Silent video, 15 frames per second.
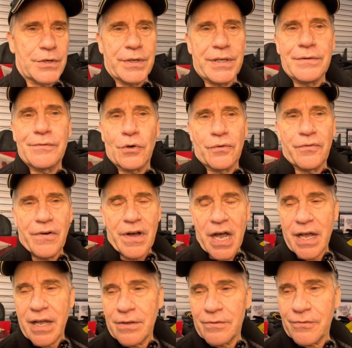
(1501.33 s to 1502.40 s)
their Evo
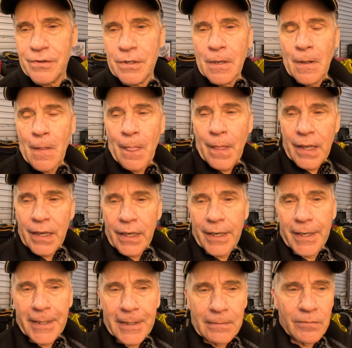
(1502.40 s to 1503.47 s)
5.
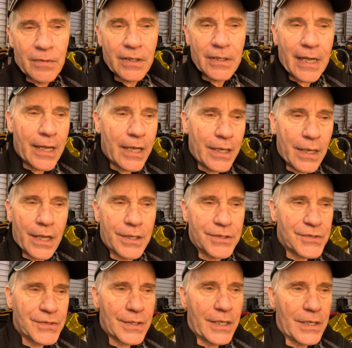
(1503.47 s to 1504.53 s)

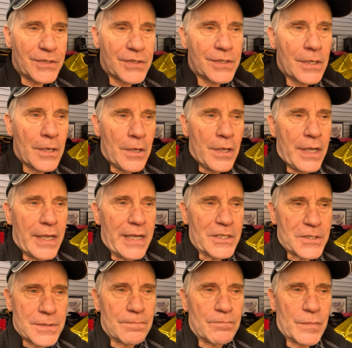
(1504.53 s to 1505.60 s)
It's
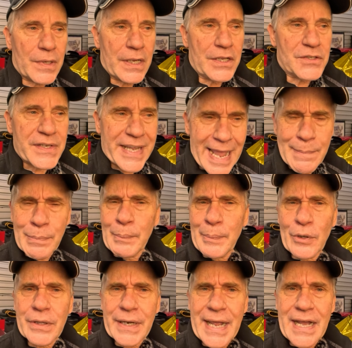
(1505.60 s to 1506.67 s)

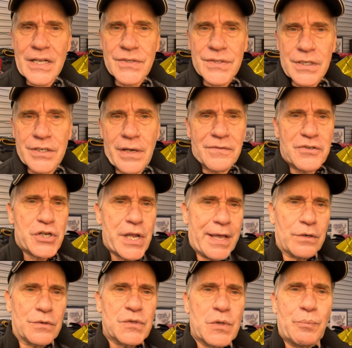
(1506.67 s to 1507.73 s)
capable, it has enough
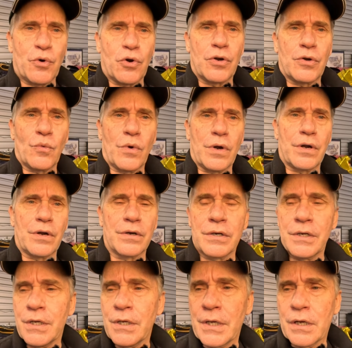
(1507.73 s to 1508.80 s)
channel support
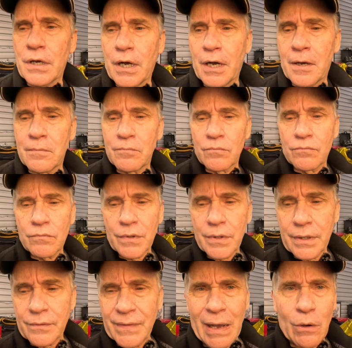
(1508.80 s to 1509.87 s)
where
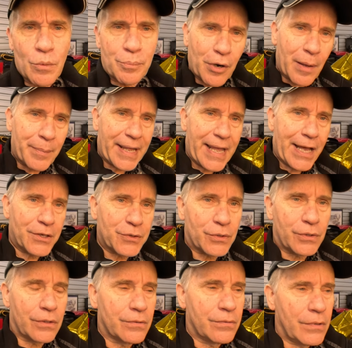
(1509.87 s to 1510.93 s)
that would probably
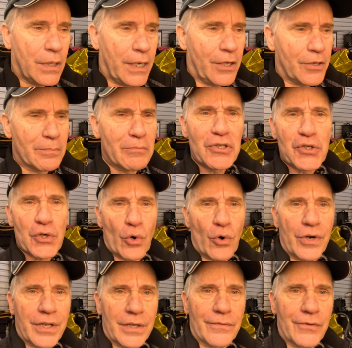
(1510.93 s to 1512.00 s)
handle the
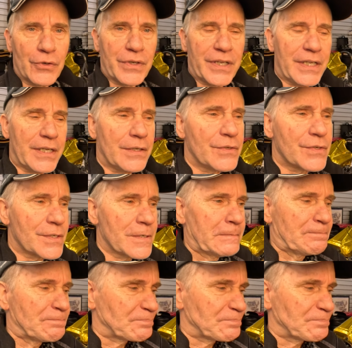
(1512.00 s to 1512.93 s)
majority of your needs.